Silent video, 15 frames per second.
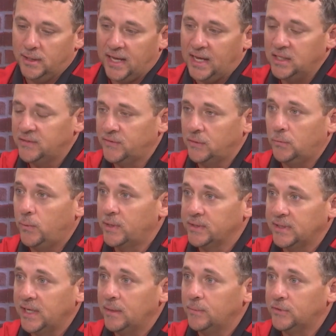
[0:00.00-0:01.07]
Gainesville
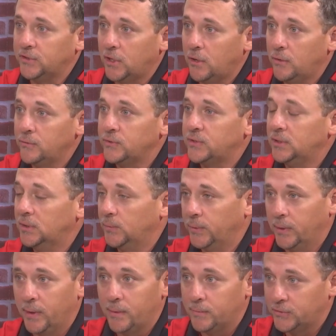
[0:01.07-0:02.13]
wasn't able to host it. We
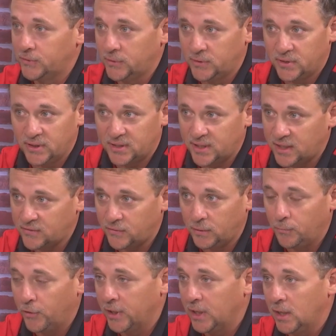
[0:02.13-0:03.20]
were able to successfully
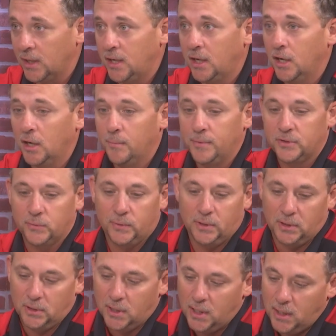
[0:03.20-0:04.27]
bring it here
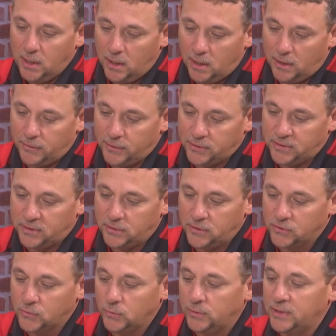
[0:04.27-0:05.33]
between the the
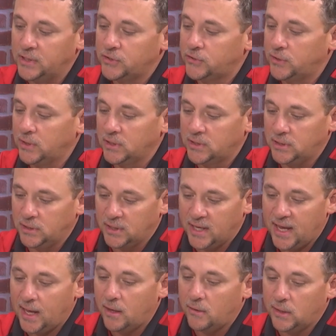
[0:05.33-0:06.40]
school district and the
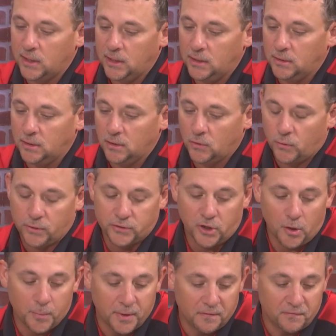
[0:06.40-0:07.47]
county, and, and of course
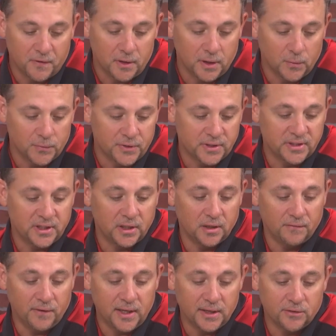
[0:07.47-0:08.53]
RP funding with the city
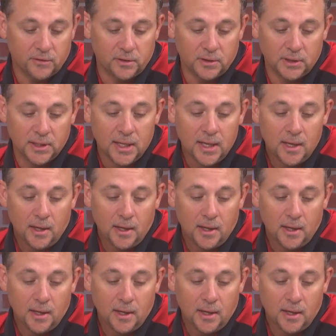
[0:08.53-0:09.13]
of Lakeland.